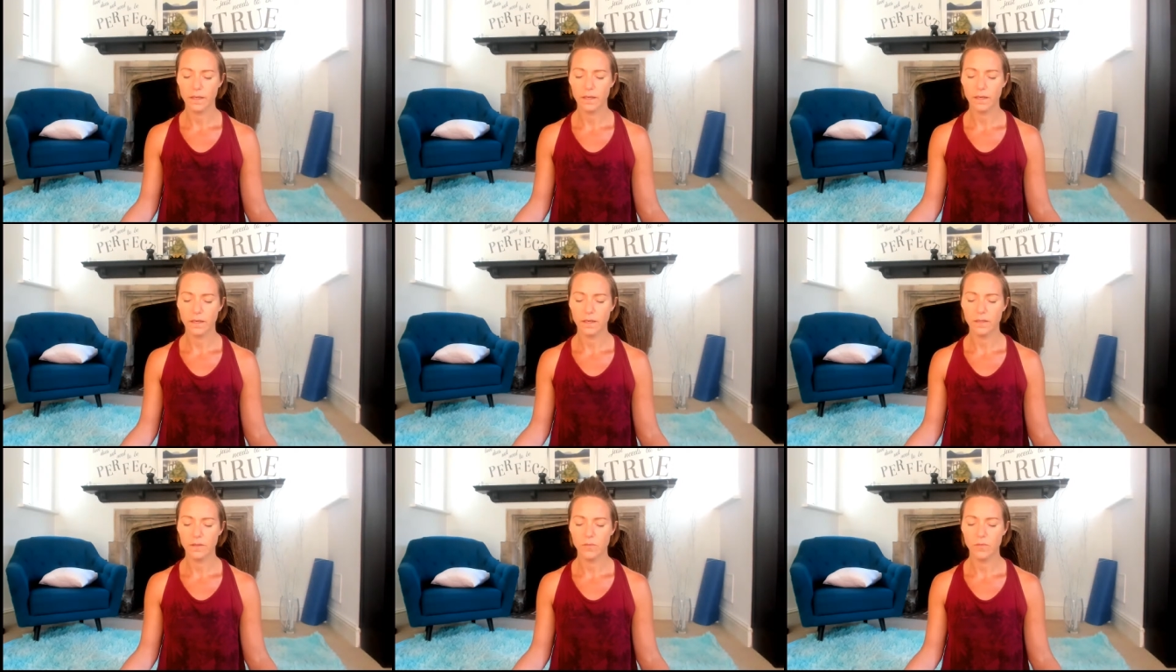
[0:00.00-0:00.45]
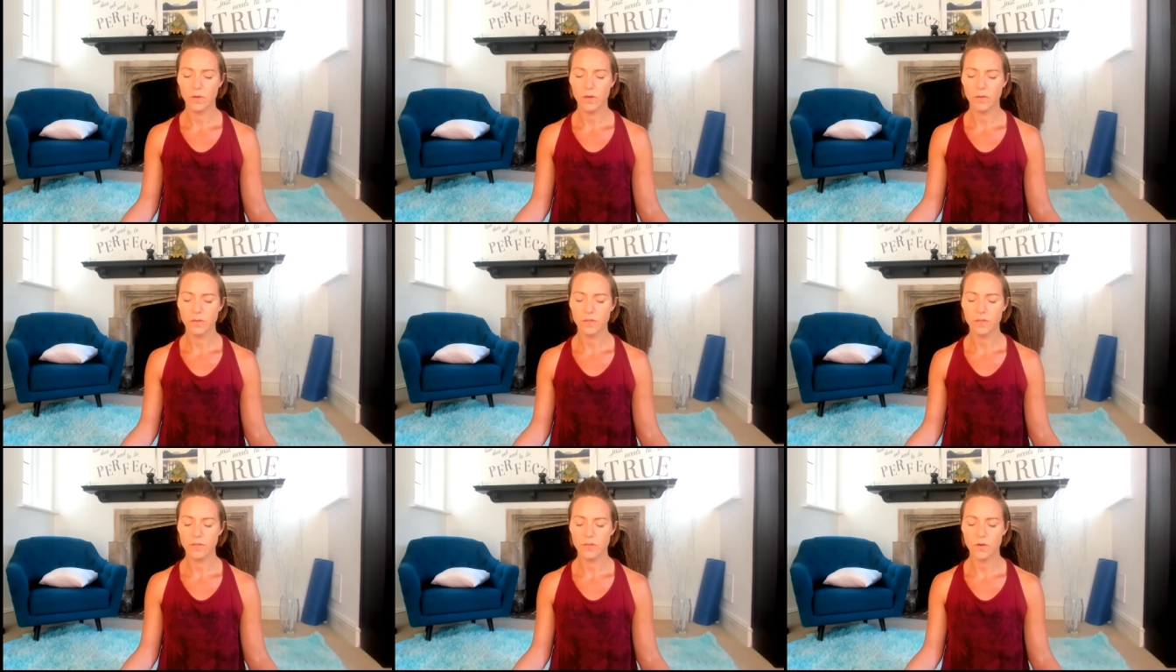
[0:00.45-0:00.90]
and the
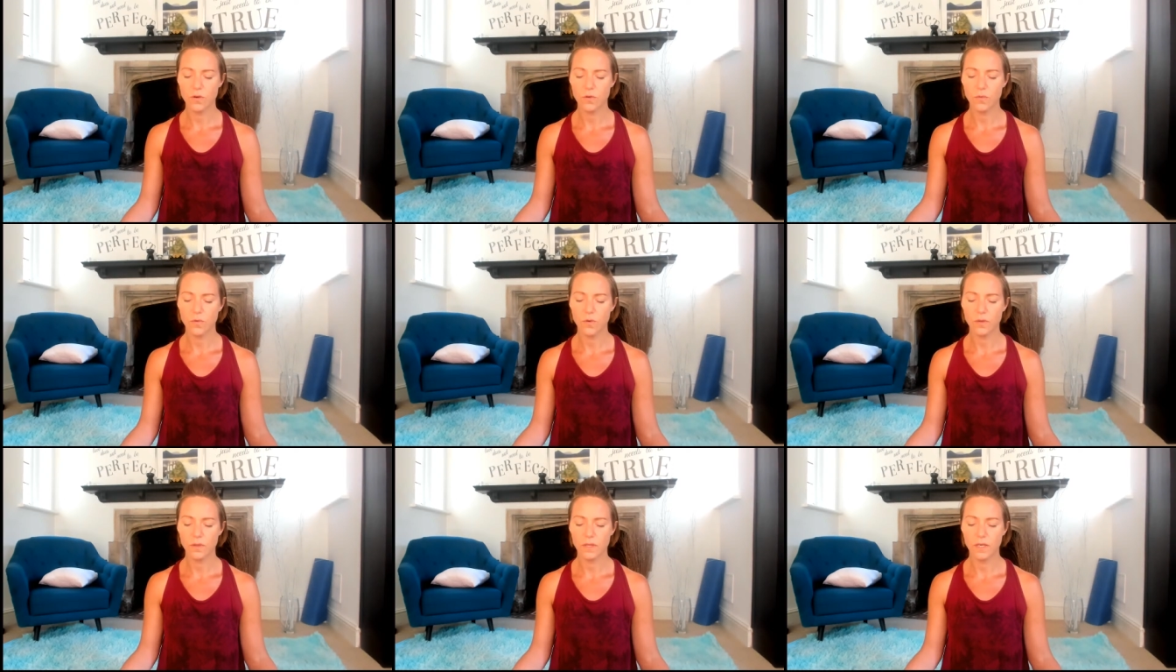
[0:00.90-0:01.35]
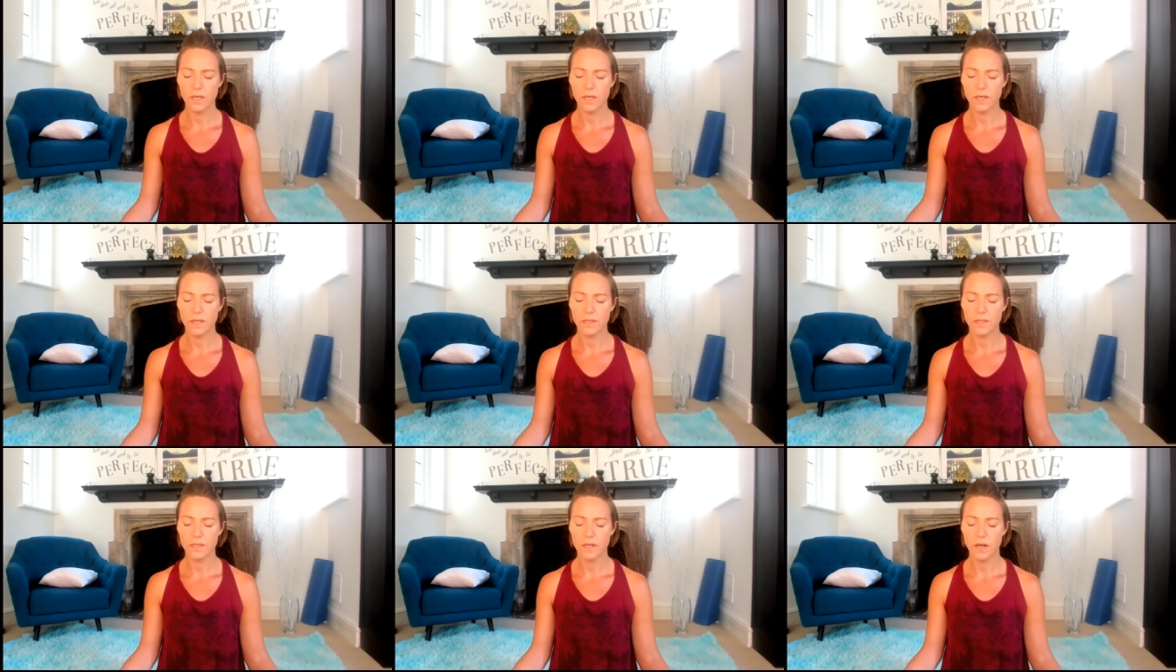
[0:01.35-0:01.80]
world does not want
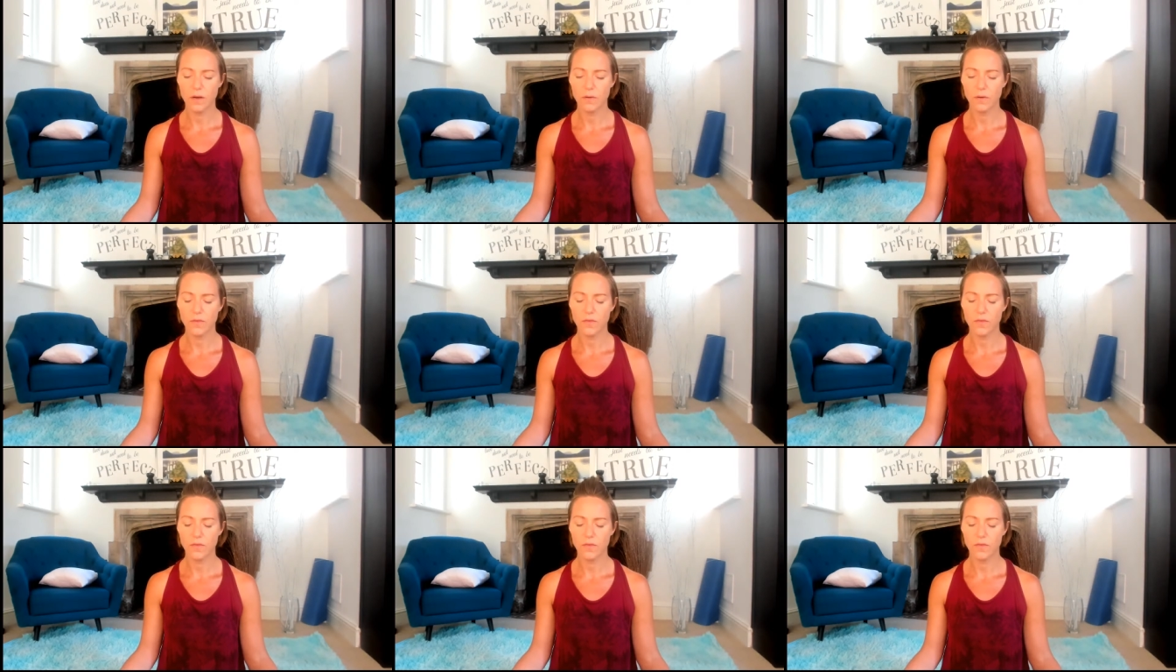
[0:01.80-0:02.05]
these lower